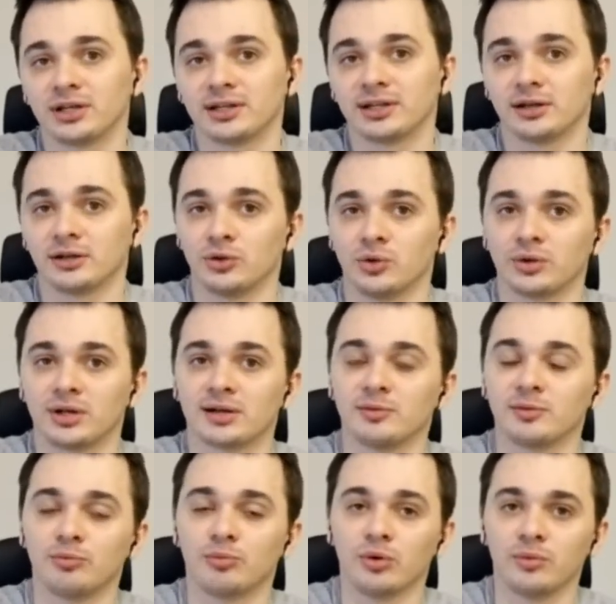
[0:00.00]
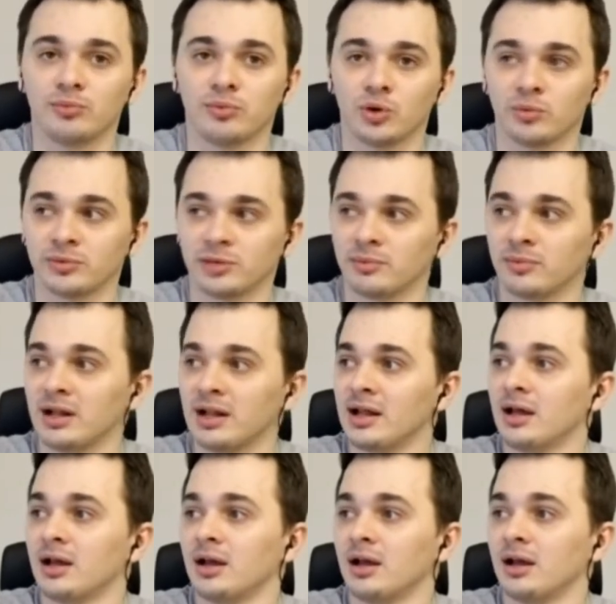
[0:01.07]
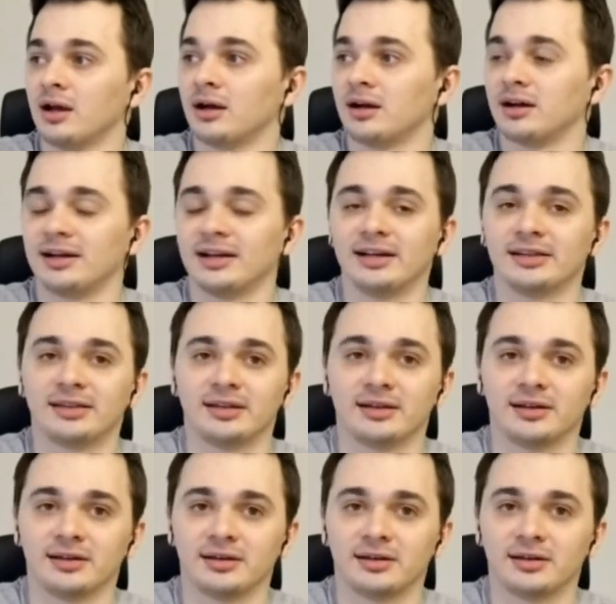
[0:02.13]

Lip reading: In the binary system, in the decimal system, I'm sorry.